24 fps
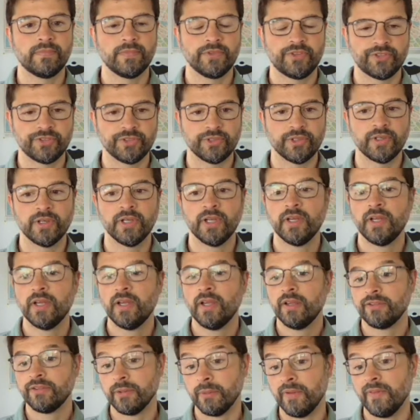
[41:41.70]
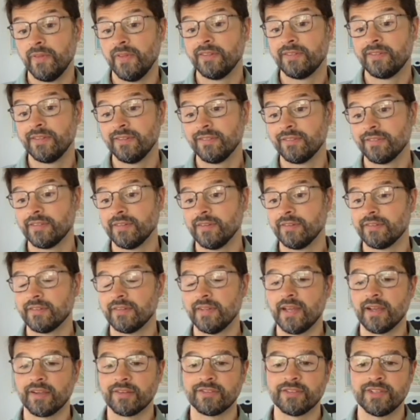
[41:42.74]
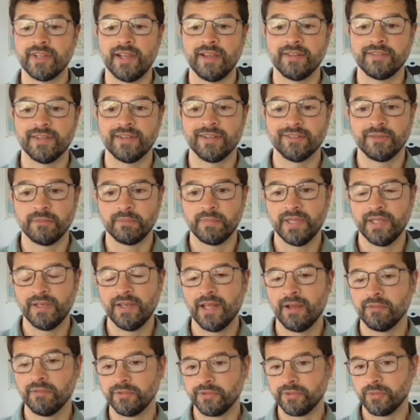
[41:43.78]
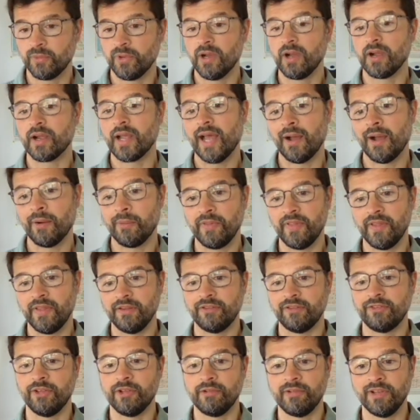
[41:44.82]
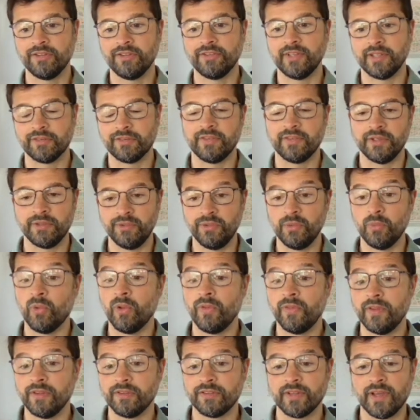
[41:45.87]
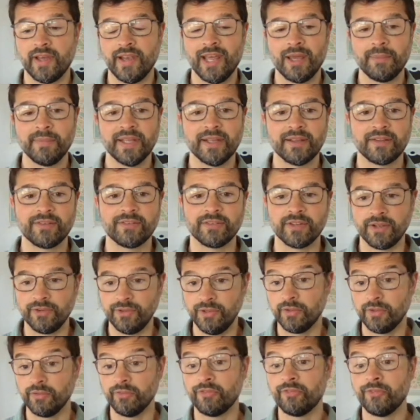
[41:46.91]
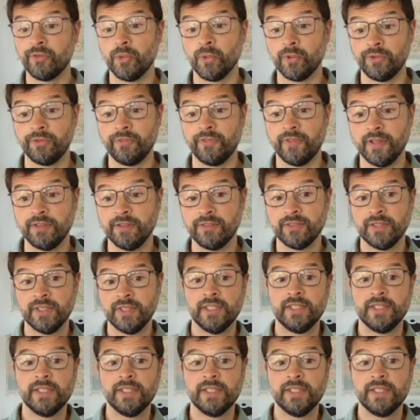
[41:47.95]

Sure. So in this instance, Next.js hasn't been able to work out with its heuristics that you want this dynamic. So you can force this.